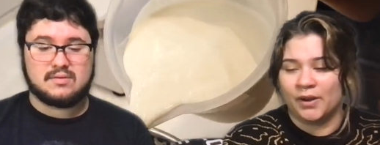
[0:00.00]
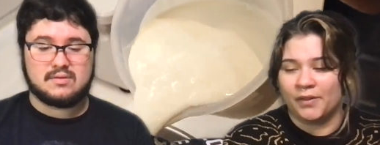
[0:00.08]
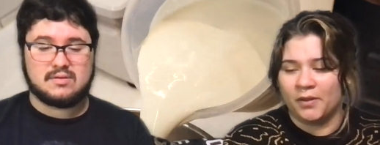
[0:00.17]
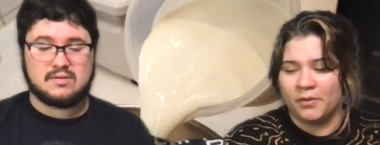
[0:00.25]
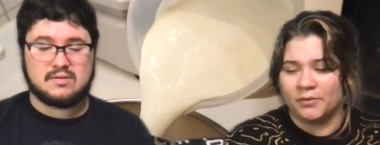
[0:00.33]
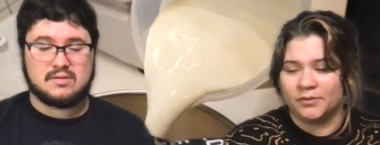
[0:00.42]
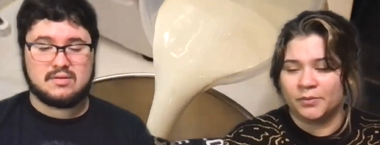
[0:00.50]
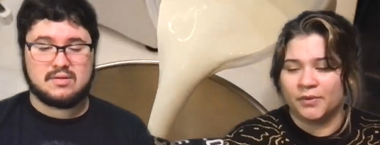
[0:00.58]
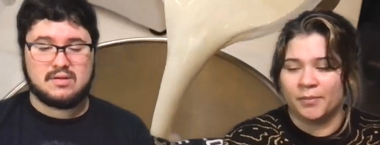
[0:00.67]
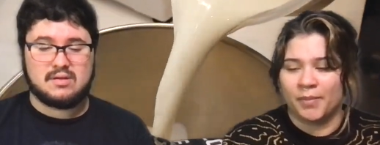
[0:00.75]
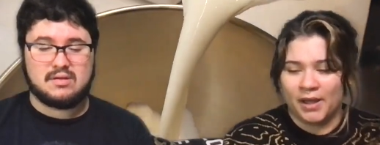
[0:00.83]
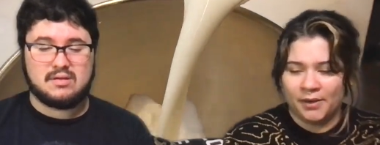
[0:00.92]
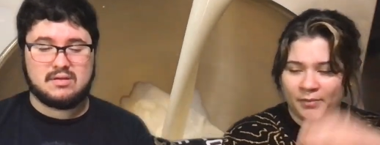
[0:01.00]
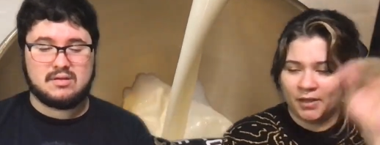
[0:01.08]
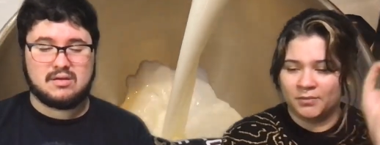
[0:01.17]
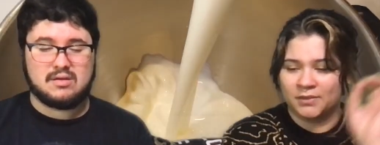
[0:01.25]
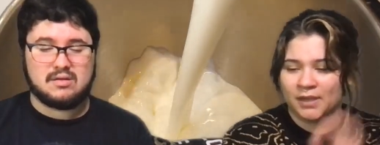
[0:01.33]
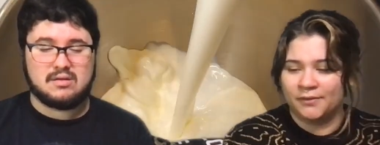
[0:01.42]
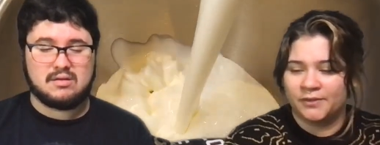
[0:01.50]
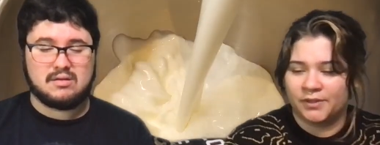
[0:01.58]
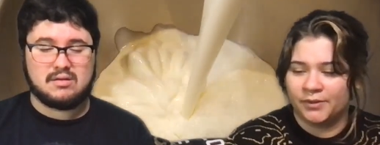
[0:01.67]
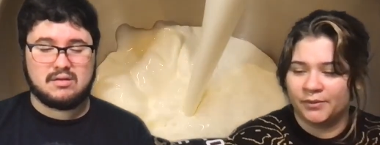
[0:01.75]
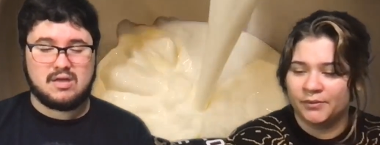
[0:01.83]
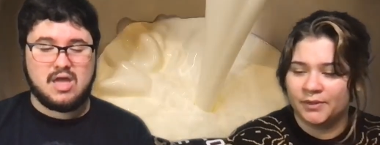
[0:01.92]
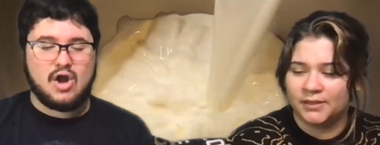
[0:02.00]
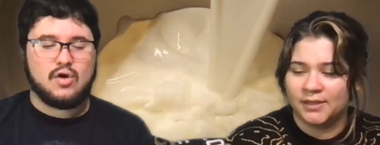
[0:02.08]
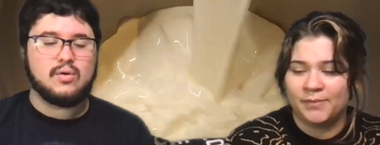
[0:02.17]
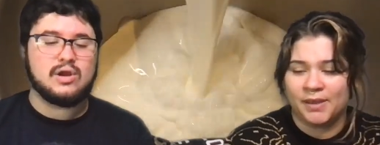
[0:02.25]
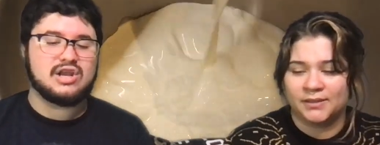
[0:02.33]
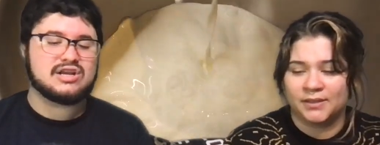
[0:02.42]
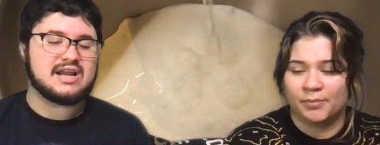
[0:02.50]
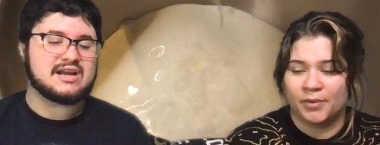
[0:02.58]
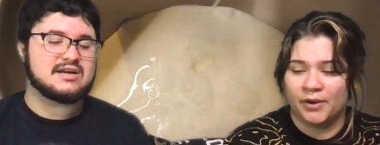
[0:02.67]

Speaker 1: of those where the bottom comes off too. Because it, it looks like